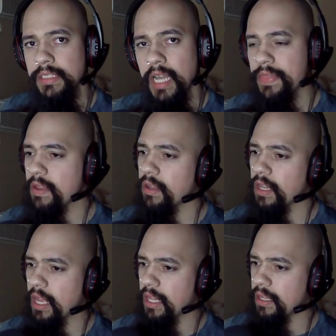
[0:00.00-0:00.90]
I think
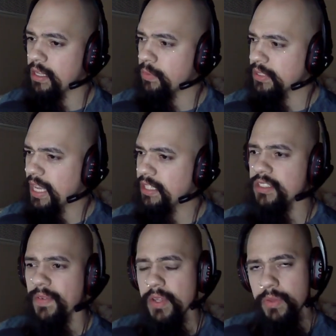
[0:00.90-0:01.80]
uh, it was eighteen
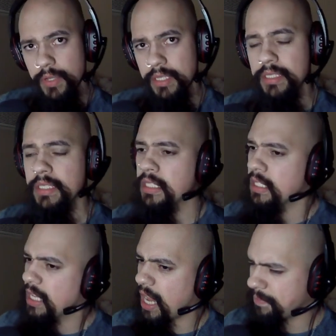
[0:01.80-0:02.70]
seventy-three.
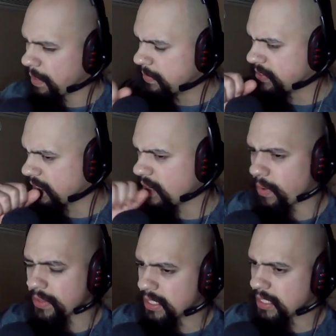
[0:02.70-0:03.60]
I'm not mistaken.
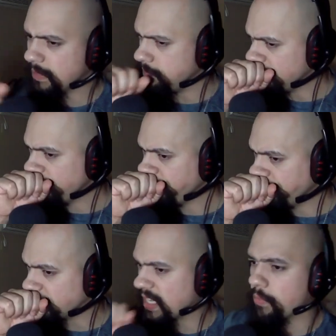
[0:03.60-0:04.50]
Around that time
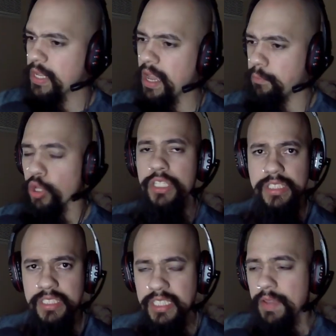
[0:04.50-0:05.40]
that we
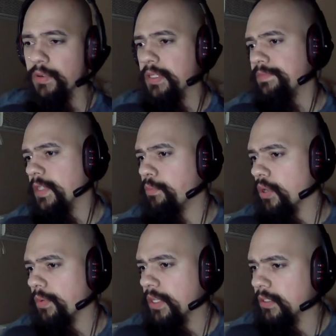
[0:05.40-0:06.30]
abolished slavery in
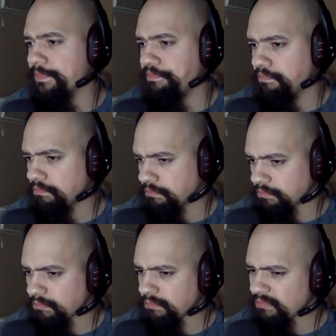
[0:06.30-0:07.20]
Puerto Rico.
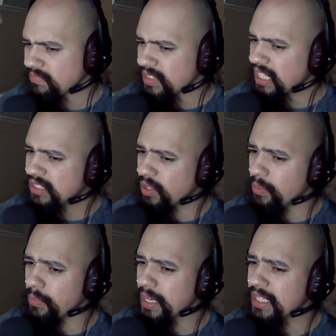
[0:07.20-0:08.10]

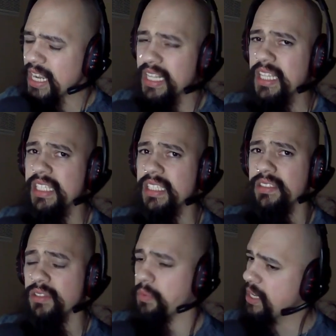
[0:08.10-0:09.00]
So we are not clear.
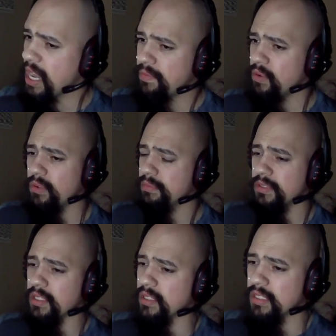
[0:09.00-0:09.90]
So we have all
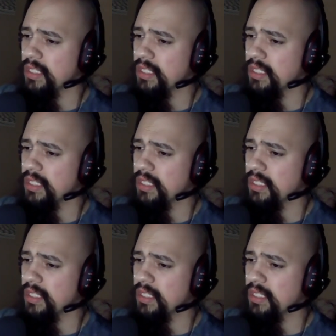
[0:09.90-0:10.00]
you know,